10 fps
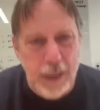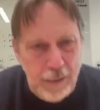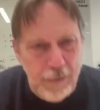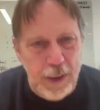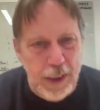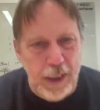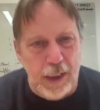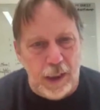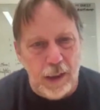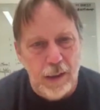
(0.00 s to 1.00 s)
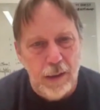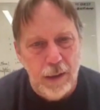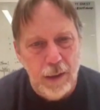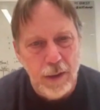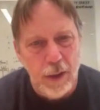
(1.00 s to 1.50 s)
every year.
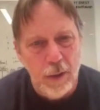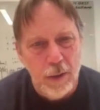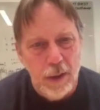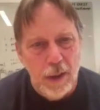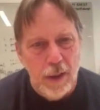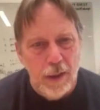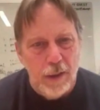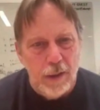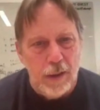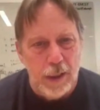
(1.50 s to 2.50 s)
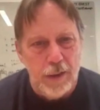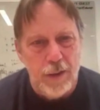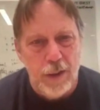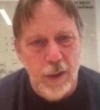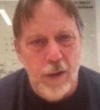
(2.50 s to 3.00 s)
So like
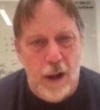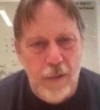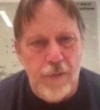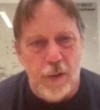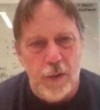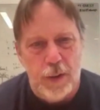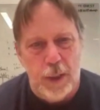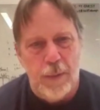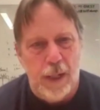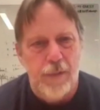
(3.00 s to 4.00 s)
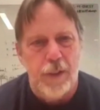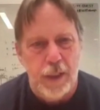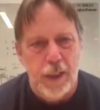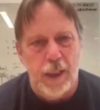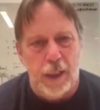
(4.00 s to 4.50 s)
there's a new iPhone chip every
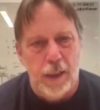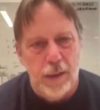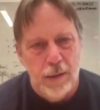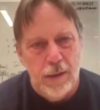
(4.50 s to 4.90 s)
year.